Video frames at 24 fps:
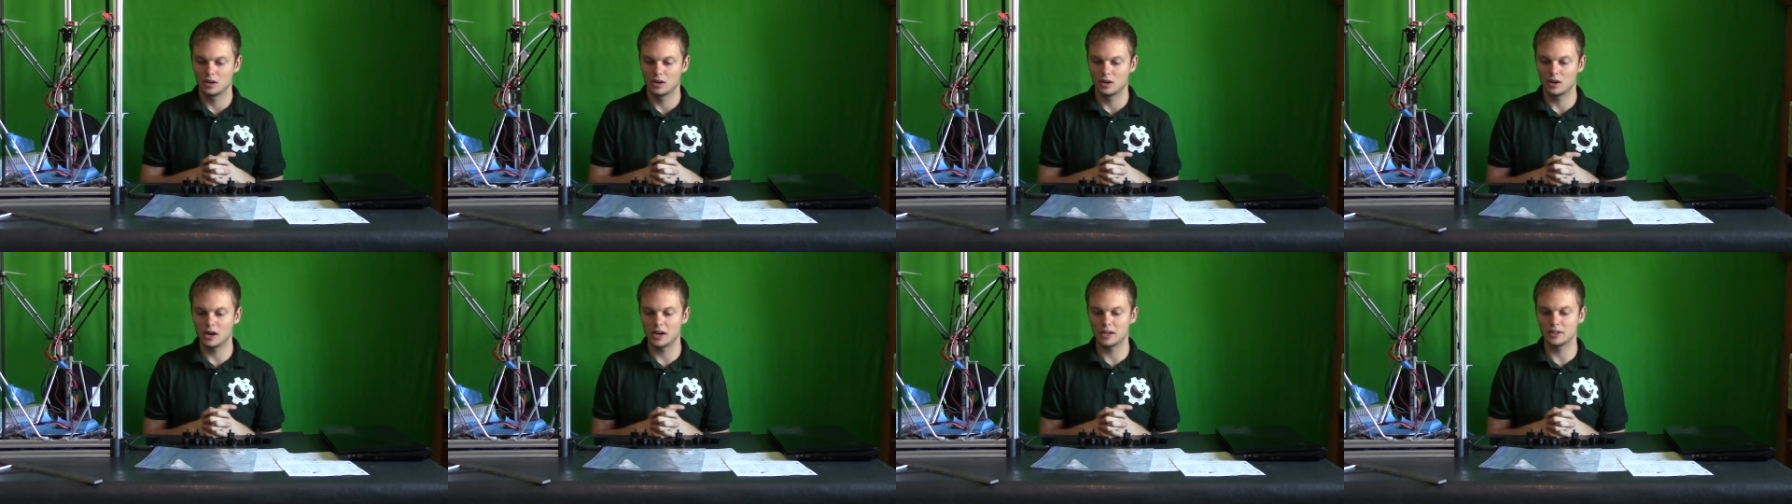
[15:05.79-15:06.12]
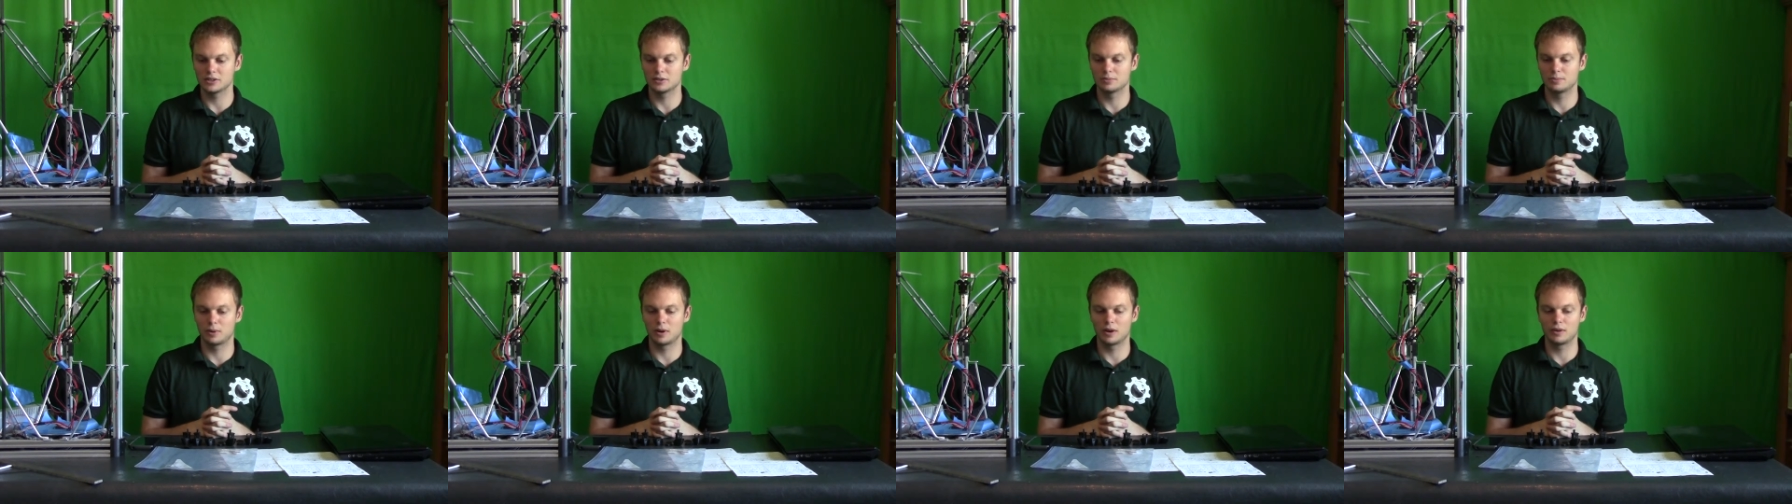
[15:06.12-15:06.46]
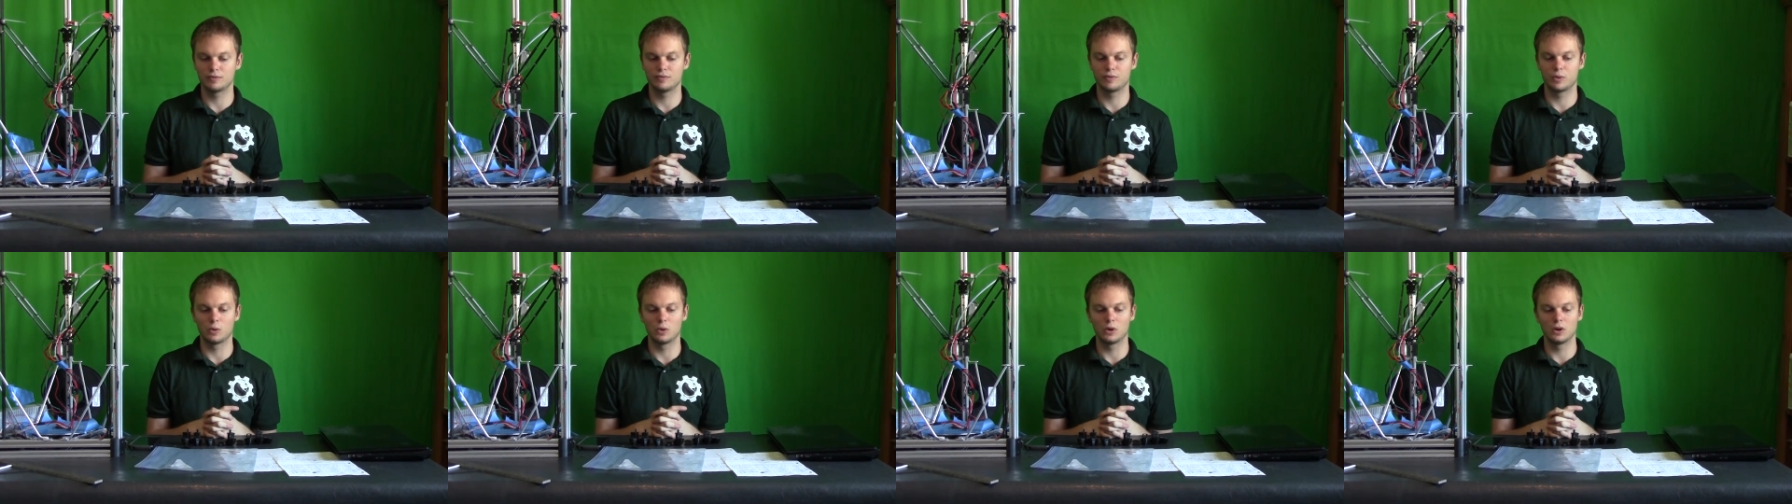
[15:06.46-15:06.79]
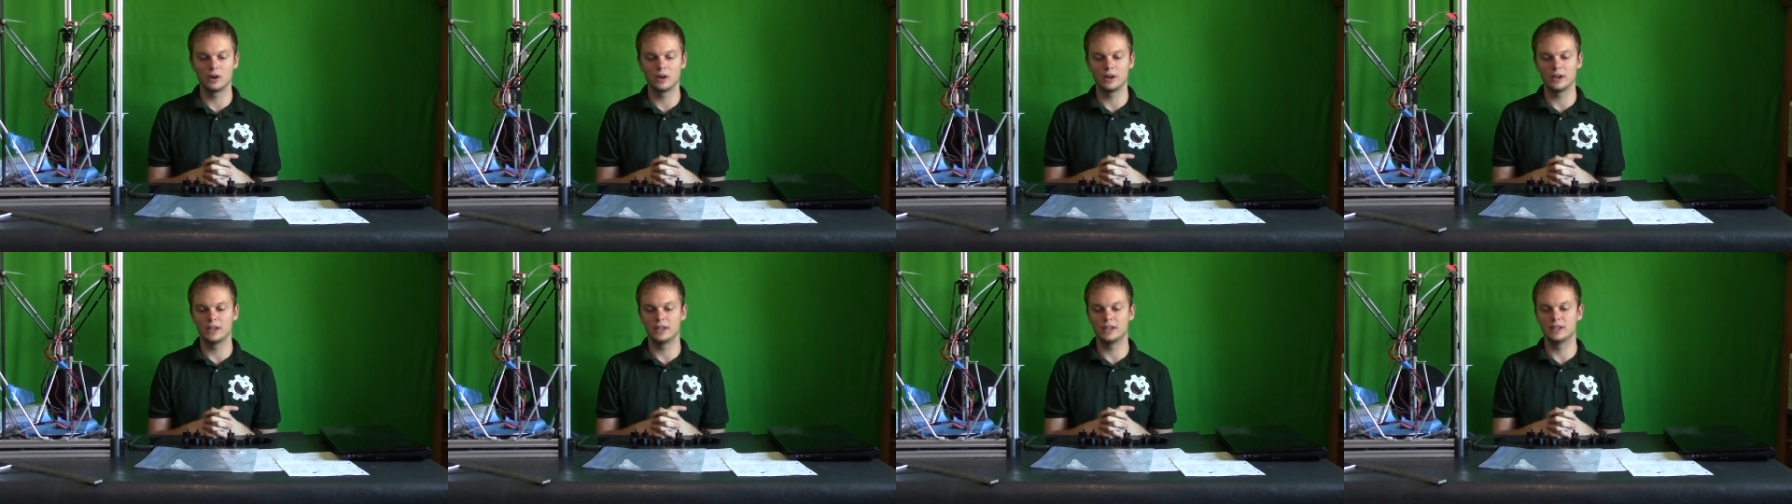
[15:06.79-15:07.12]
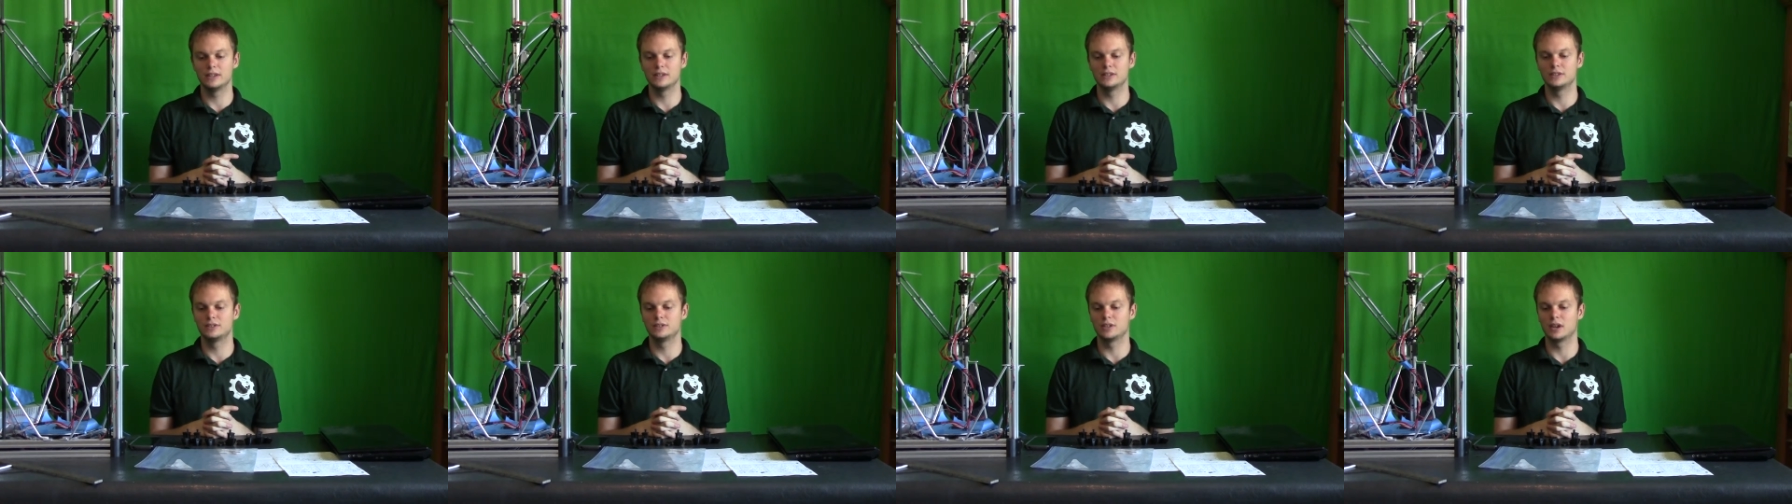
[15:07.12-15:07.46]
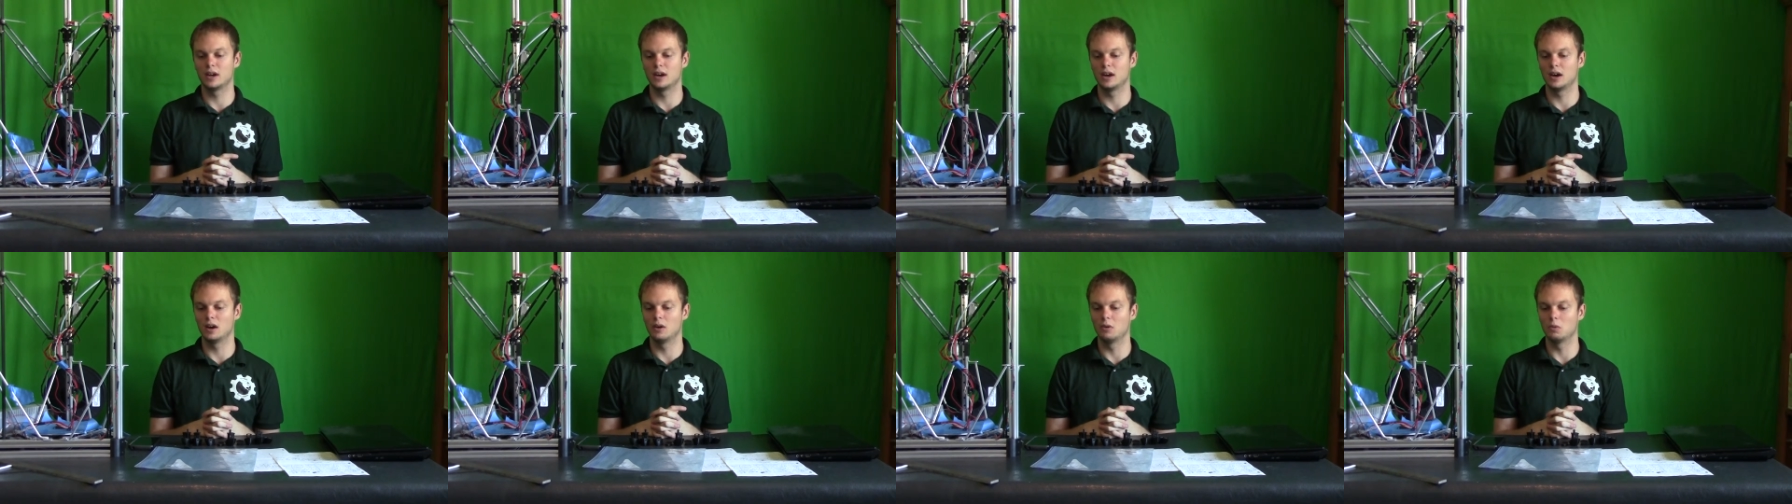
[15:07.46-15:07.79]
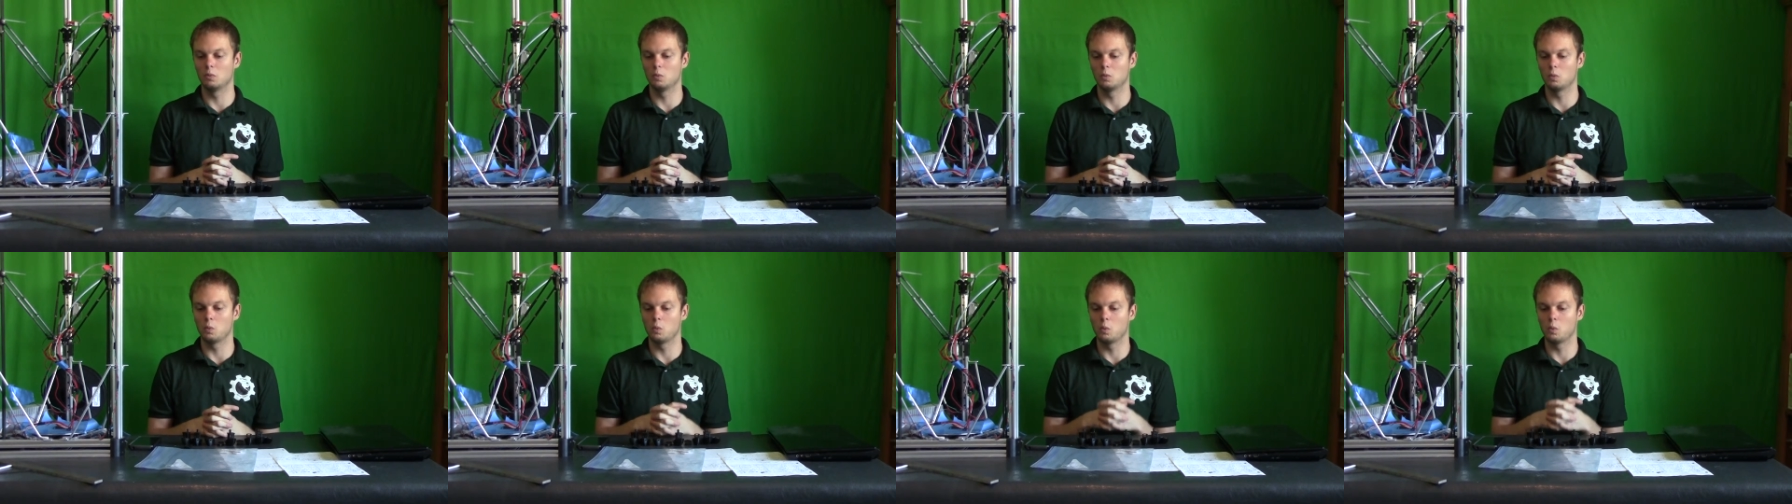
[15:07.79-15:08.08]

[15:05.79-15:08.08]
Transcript: Alright, so part four is uh,